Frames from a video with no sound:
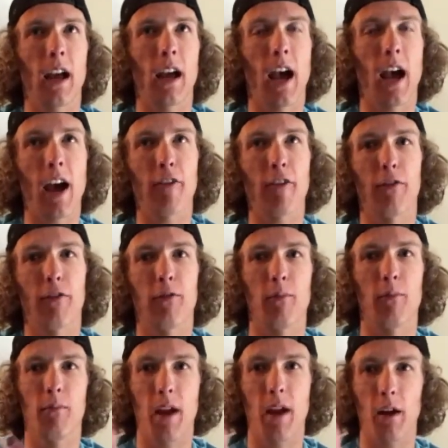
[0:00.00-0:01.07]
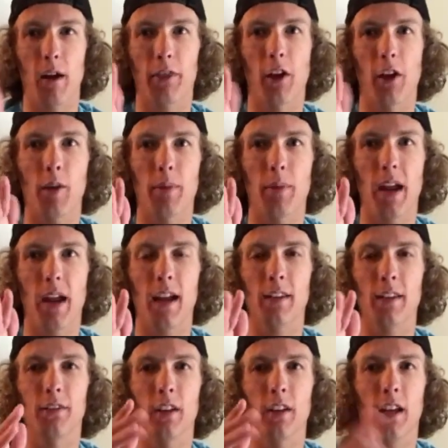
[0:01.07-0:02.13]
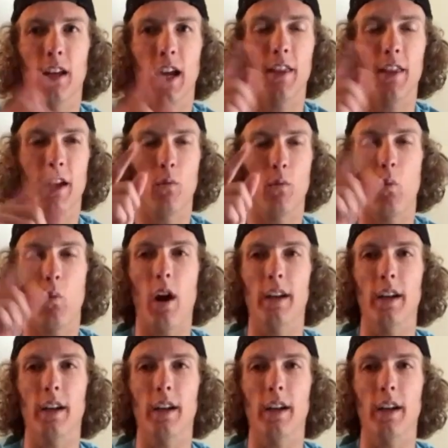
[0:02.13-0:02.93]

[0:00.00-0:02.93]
half marathon pace, and then